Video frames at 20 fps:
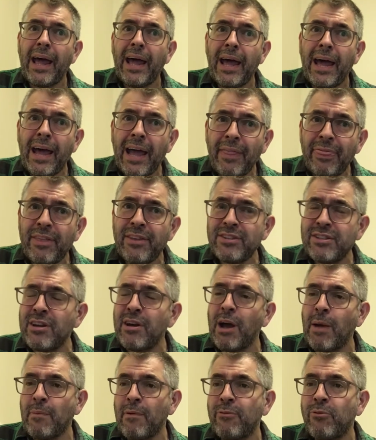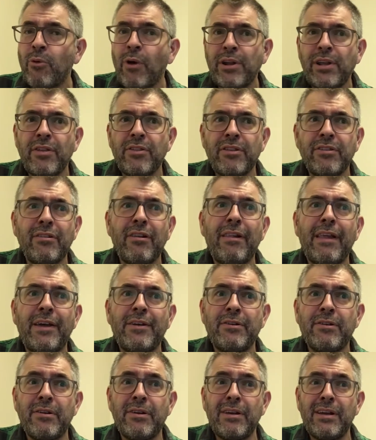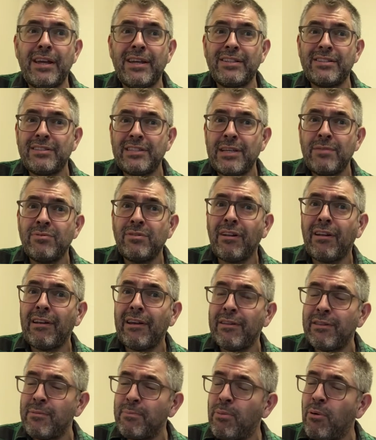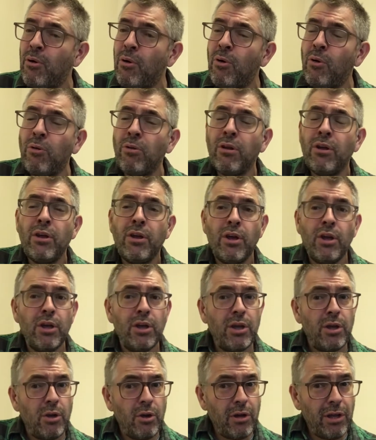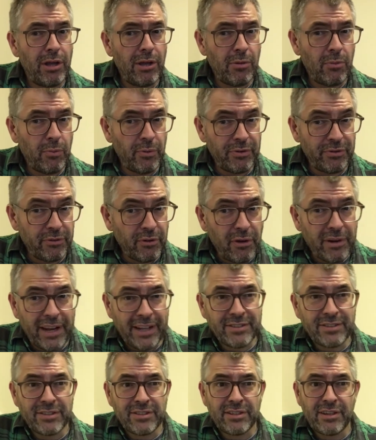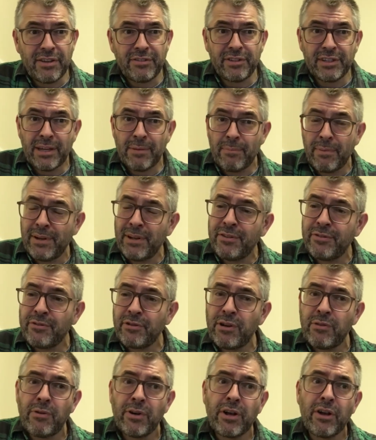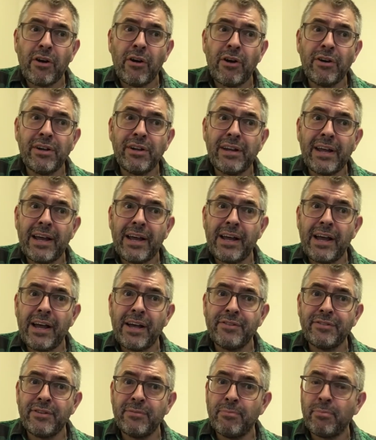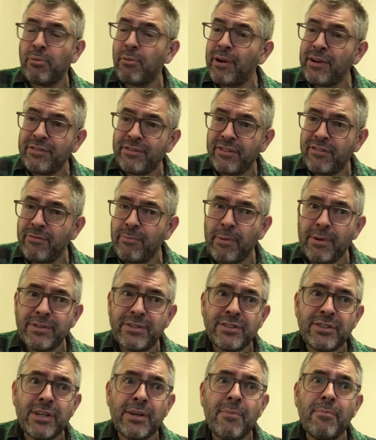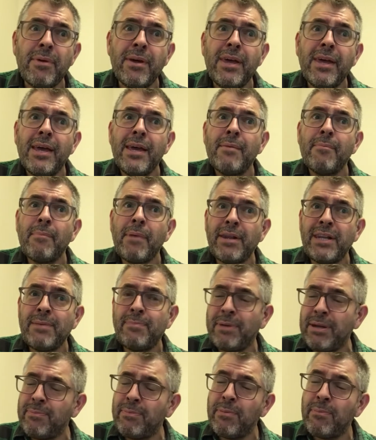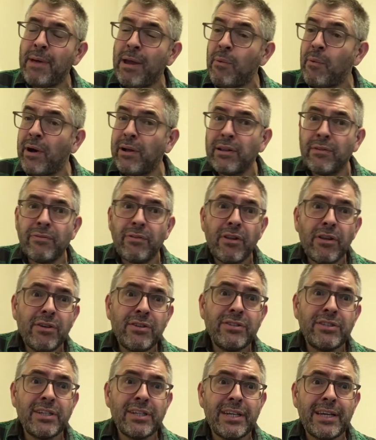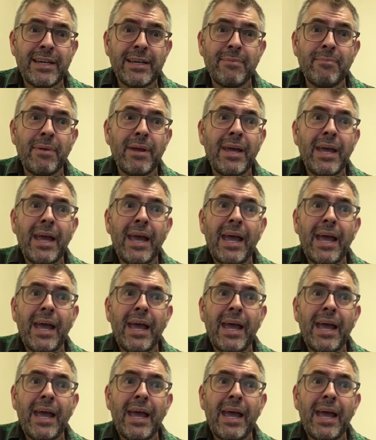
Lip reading: At the time of writing this letter, it seems clear that Paul was not exercising a ministry regarded as impressive by some. Many people may well have looked at him